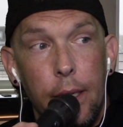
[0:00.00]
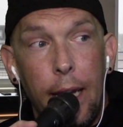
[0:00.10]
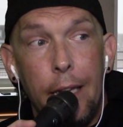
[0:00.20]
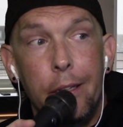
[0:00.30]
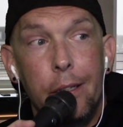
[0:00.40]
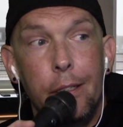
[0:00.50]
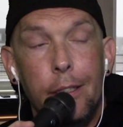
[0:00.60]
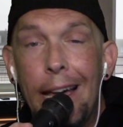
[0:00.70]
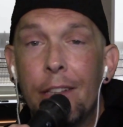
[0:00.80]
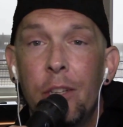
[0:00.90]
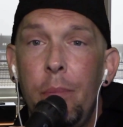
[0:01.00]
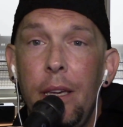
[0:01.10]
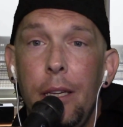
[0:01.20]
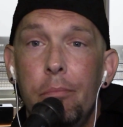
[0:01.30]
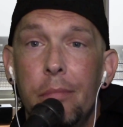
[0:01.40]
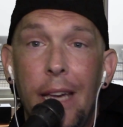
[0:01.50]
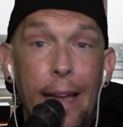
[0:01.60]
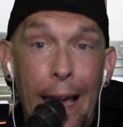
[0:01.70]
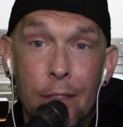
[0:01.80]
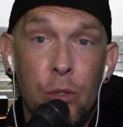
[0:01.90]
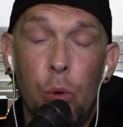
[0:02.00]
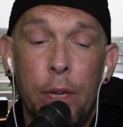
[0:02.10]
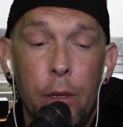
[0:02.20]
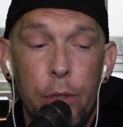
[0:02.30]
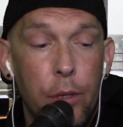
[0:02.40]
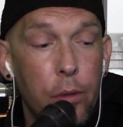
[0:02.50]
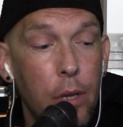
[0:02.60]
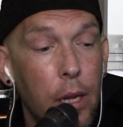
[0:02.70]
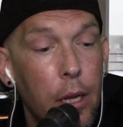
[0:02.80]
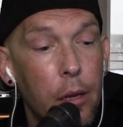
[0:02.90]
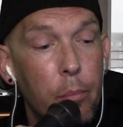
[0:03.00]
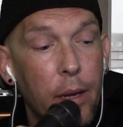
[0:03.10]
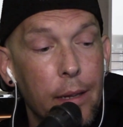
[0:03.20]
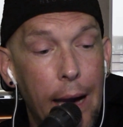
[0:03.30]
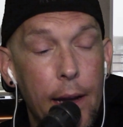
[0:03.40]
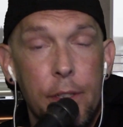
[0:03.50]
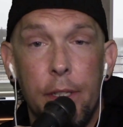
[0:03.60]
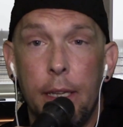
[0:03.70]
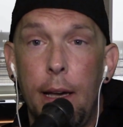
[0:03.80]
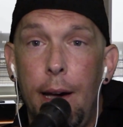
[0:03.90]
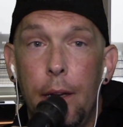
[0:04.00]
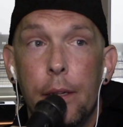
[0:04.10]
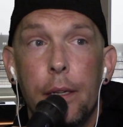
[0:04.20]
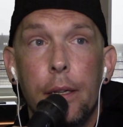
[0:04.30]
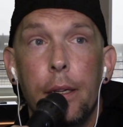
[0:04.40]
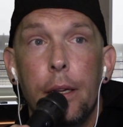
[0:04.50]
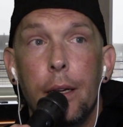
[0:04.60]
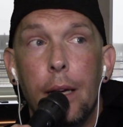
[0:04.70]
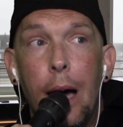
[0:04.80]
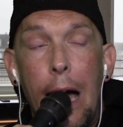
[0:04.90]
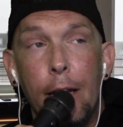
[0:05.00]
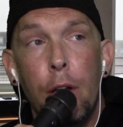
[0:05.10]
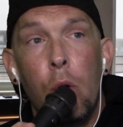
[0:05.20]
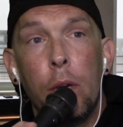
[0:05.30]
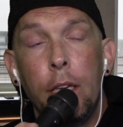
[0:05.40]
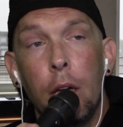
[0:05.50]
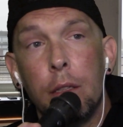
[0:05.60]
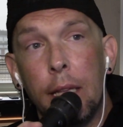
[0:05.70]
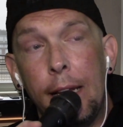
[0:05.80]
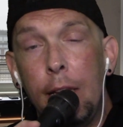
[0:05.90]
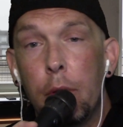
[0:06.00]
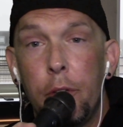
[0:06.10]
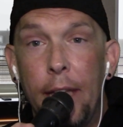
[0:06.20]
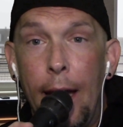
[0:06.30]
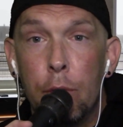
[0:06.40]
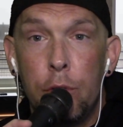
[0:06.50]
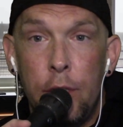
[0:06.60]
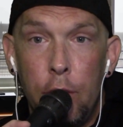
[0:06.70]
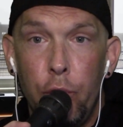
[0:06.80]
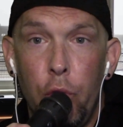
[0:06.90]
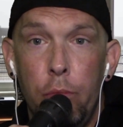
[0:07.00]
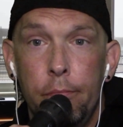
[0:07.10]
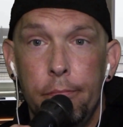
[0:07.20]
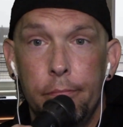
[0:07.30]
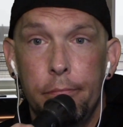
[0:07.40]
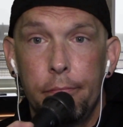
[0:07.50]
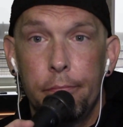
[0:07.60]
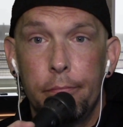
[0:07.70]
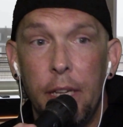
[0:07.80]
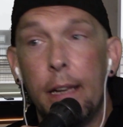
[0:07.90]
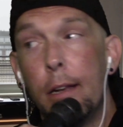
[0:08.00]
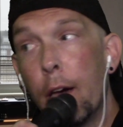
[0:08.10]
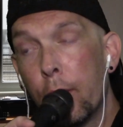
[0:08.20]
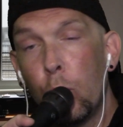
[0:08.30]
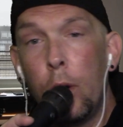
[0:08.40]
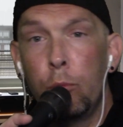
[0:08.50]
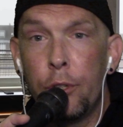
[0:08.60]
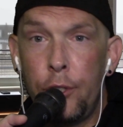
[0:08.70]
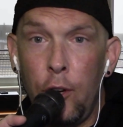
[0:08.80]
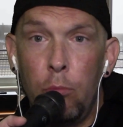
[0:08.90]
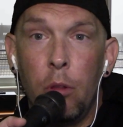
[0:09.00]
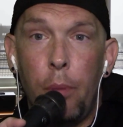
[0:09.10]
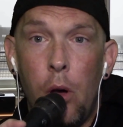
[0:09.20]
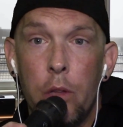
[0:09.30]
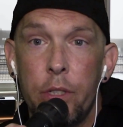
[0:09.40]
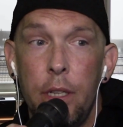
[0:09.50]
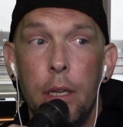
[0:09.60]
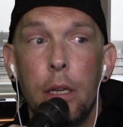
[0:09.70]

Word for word: And not to be an asshole here, dude, but honest to God, I know a young lady with Down syndrome and another one with cerebral palsy.